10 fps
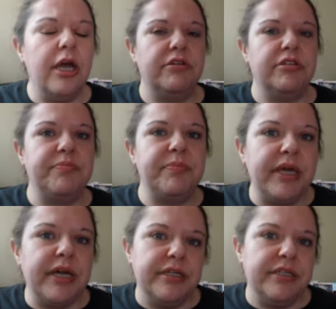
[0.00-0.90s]
was
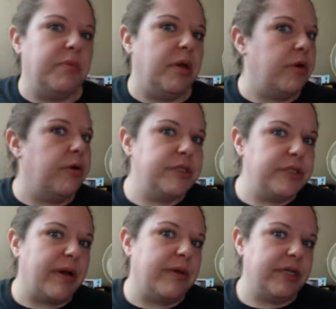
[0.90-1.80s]
because my mom was
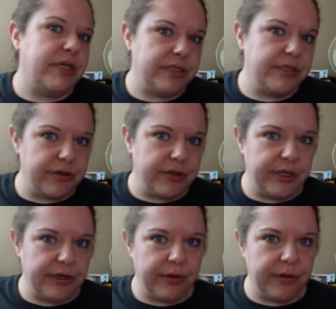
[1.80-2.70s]
baptized
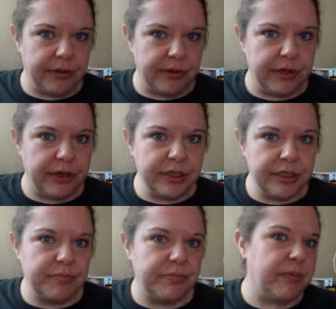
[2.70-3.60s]
Ukrainian Greek
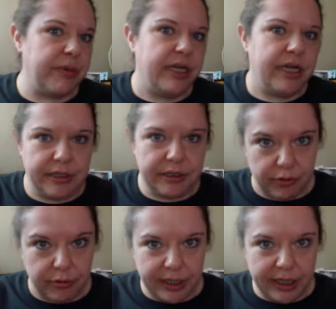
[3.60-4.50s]
Orthodox, but my dad is
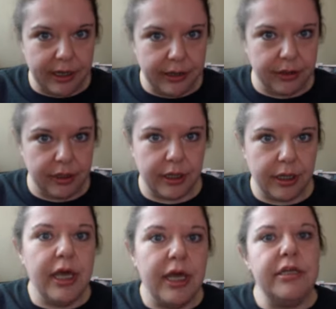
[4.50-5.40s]
Roman Catholic,
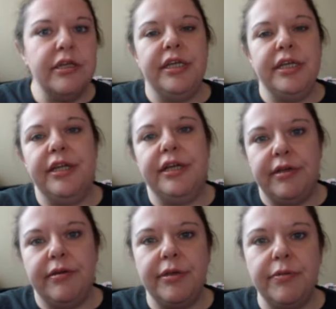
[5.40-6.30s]
and
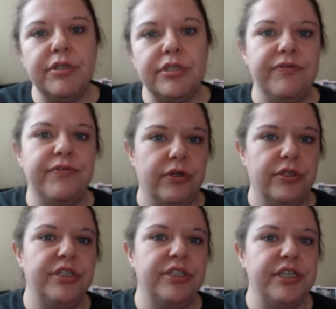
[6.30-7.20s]
he wasn't
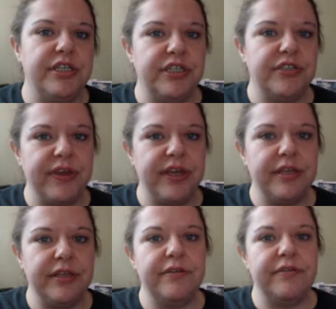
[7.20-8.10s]
forced to change his
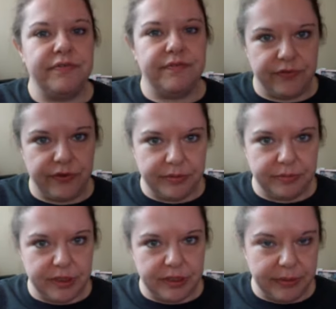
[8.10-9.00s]
faith for
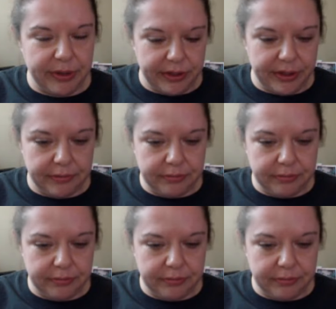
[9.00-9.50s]
them to marry.